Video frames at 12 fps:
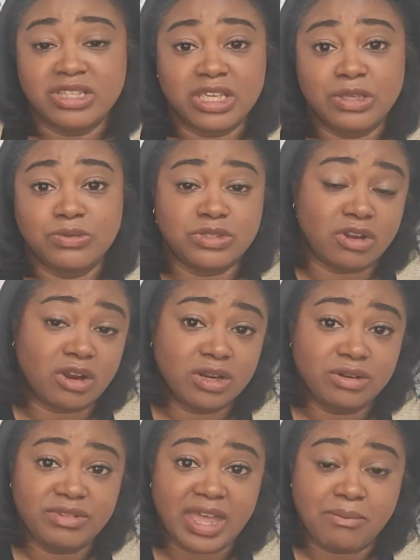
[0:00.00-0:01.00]
they use
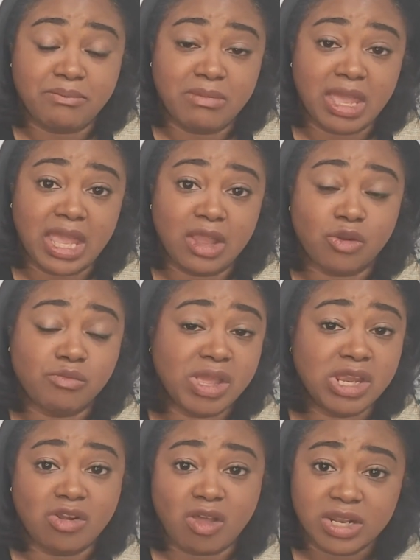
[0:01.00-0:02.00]
yarn that may or
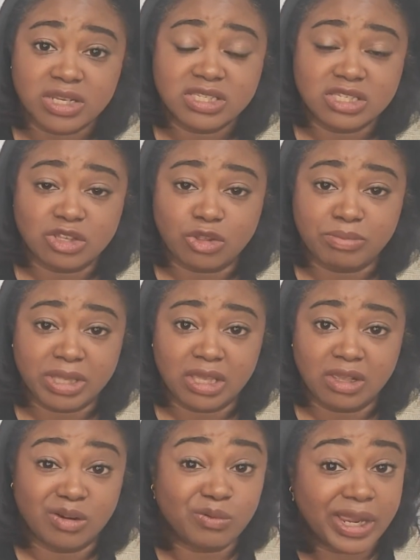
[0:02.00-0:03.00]
may not still
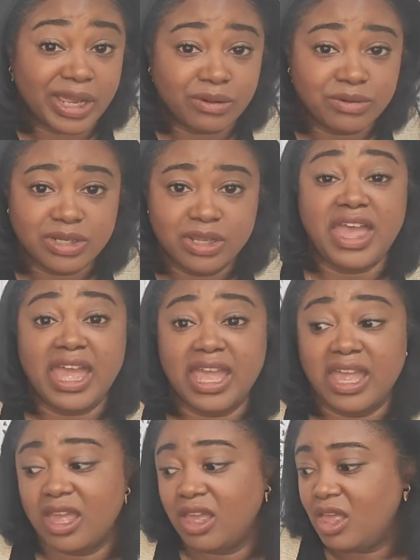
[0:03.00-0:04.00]
be around.
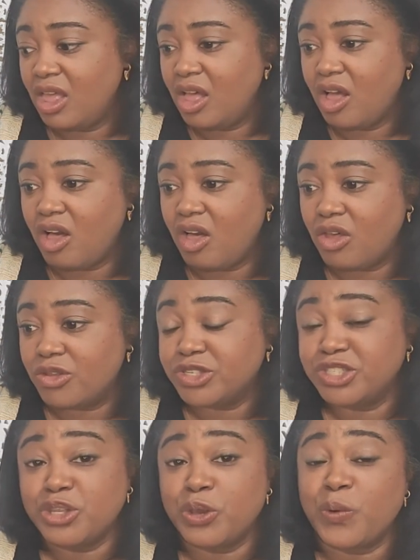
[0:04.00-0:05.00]
They
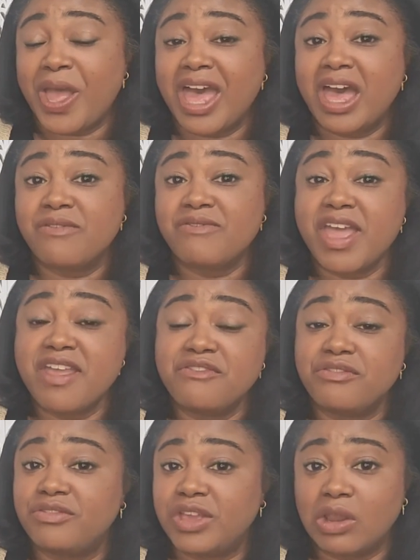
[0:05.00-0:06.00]
also have a
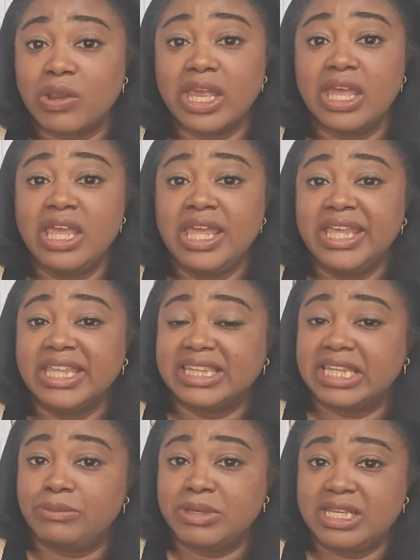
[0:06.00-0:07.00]
very
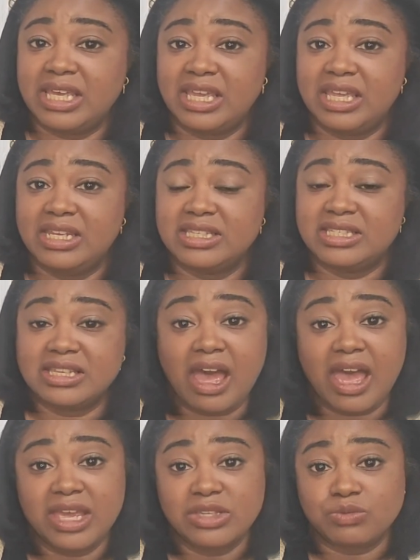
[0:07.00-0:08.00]
limited
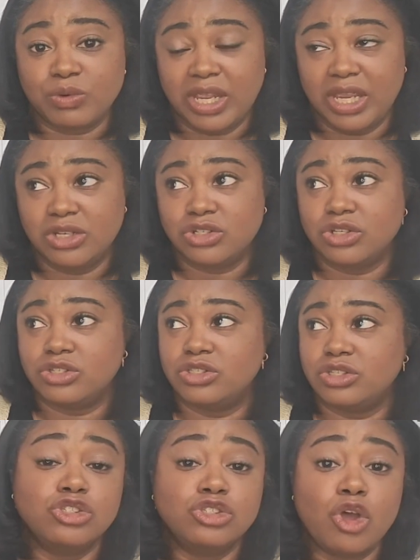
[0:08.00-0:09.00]
size range.
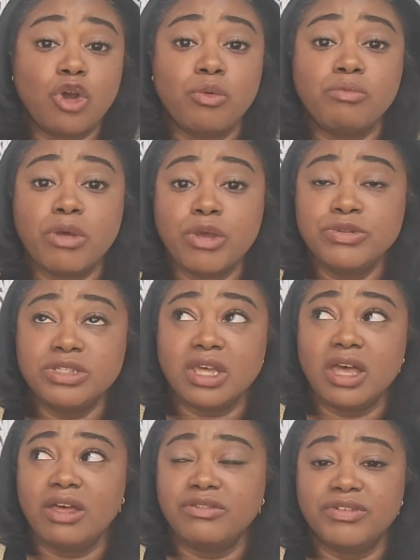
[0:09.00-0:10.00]
So most
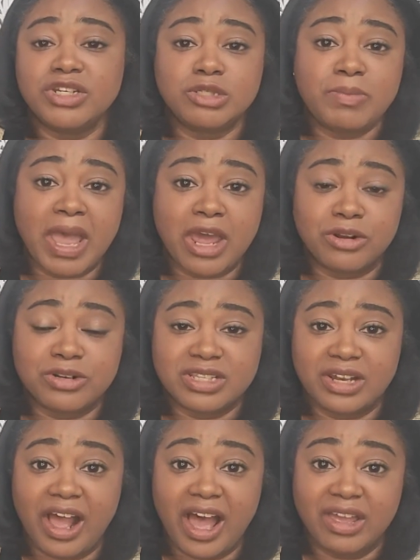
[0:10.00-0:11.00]
of the vintage patterns
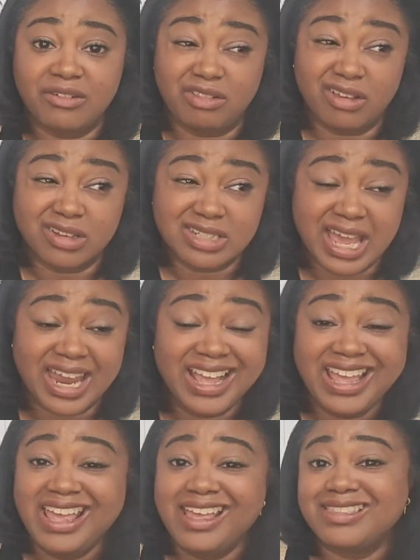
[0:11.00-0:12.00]
that I've looked at,
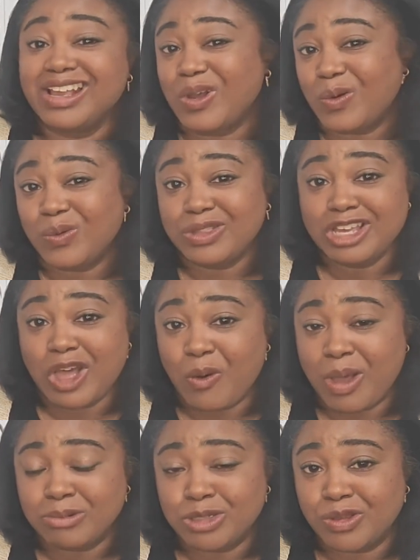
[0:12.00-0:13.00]
they only go
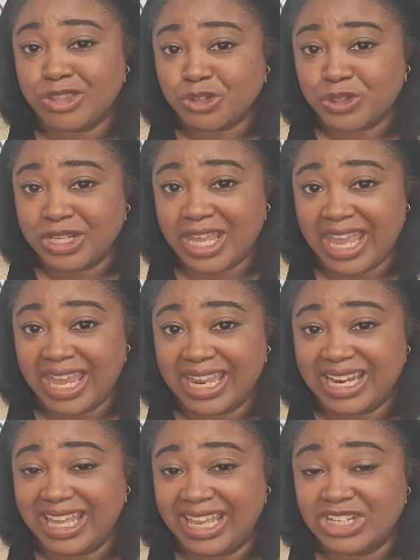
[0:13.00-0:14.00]
up to a
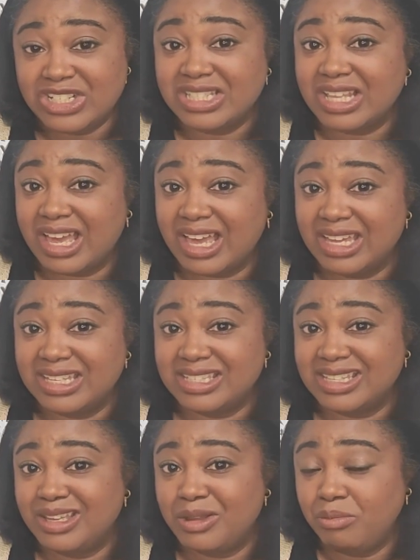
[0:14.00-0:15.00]
38-inch size
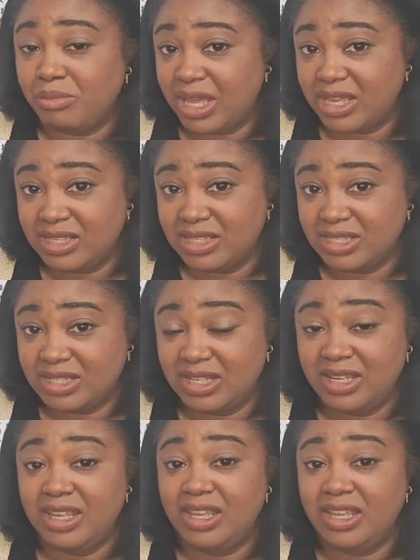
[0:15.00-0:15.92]
bust.